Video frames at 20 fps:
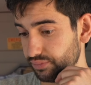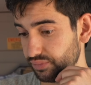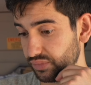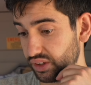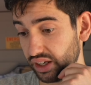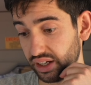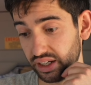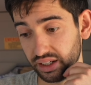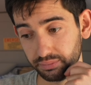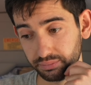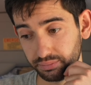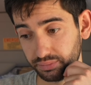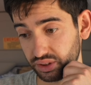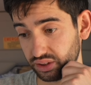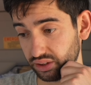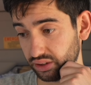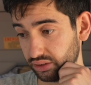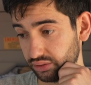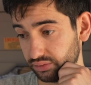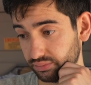yeah,
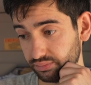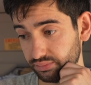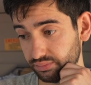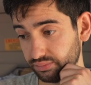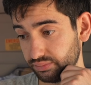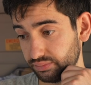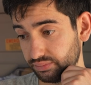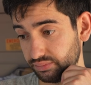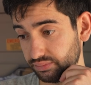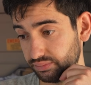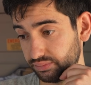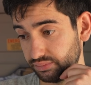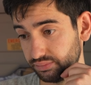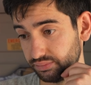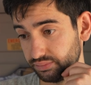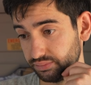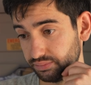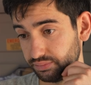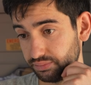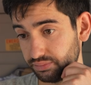so
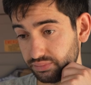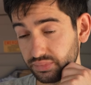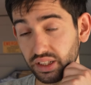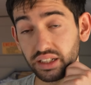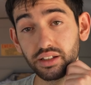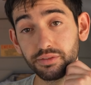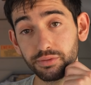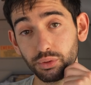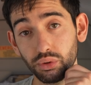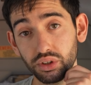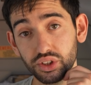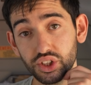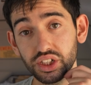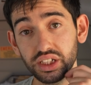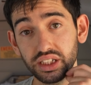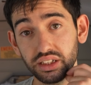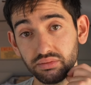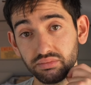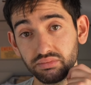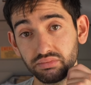thank you for
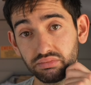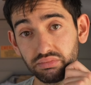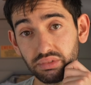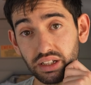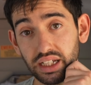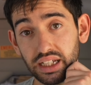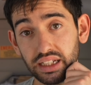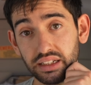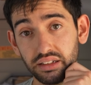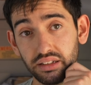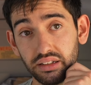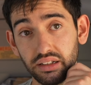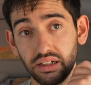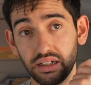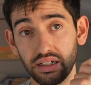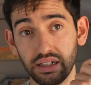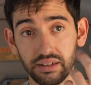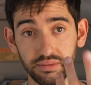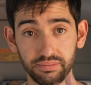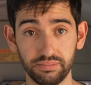watching, and
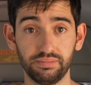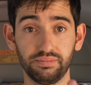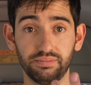uh,